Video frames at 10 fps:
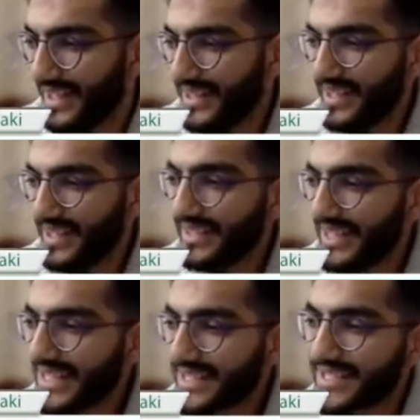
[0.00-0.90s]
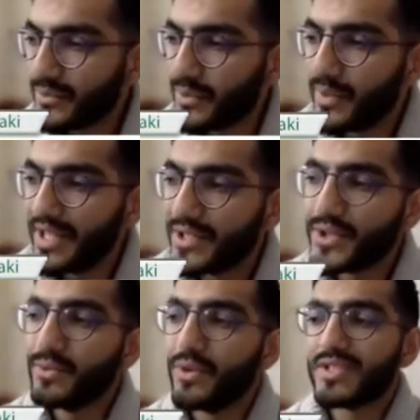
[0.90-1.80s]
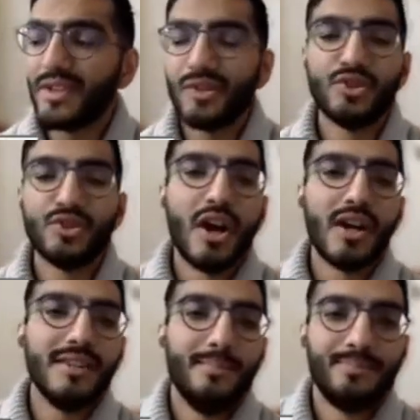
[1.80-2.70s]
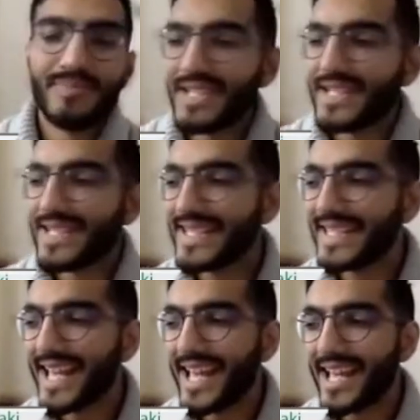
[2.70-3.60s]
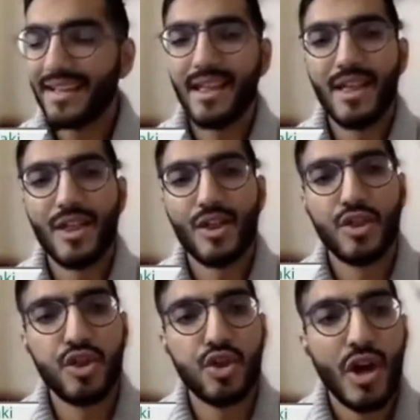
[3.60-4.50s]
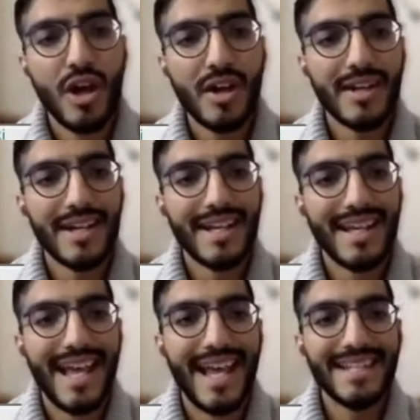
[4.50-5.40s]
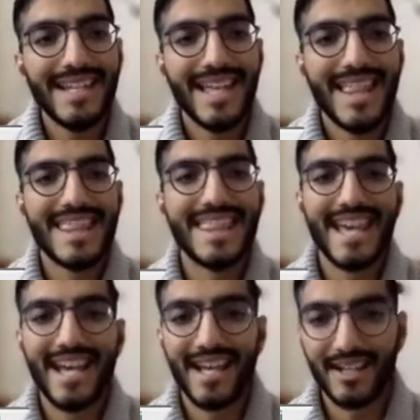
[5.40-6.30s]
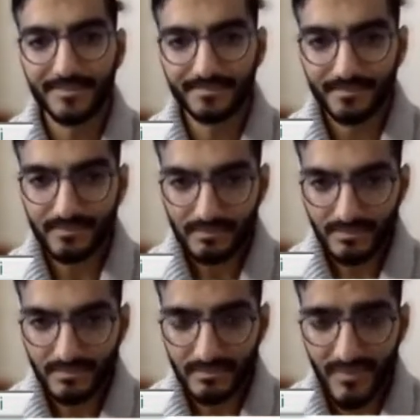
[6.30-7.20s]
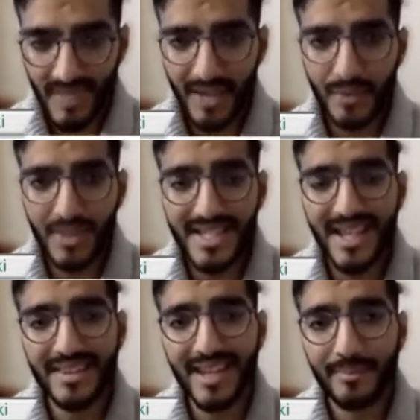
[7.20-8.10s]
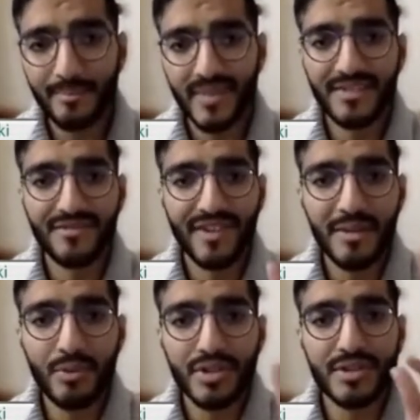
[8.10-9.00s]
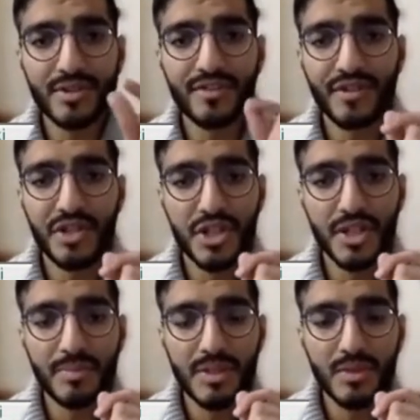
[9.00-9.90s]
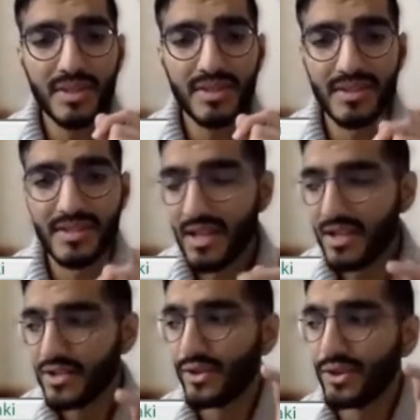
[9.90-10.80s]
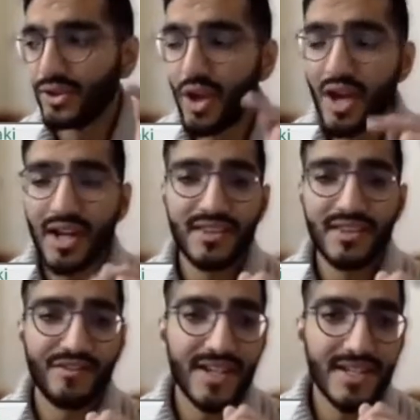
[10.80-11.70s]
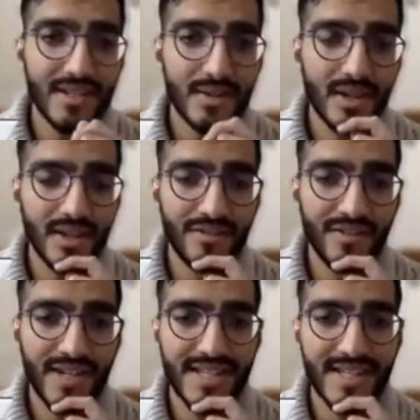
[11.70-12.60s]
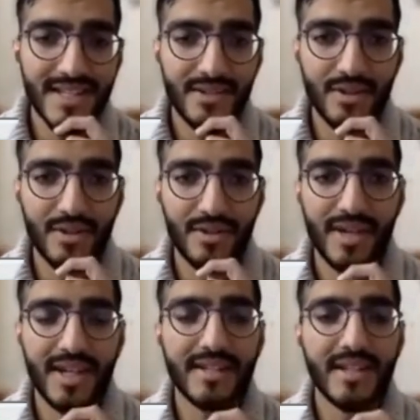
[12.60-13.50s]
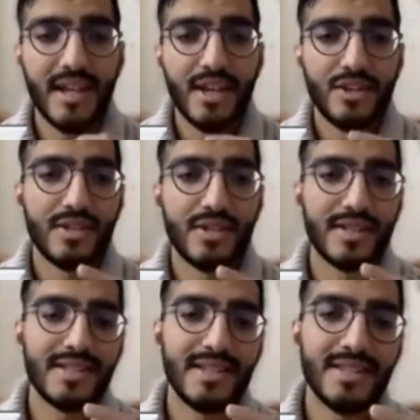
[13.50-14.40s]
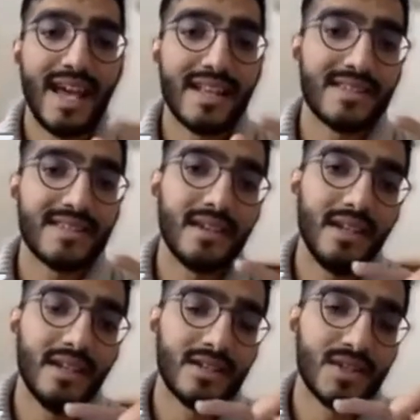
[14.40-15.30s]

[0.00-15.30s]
And then the next lesson we went to was Dad, Za, Dha, and Dhal. And we said that it's very important to differentiate between these. So Dad, the first letter on the right, you can see that's the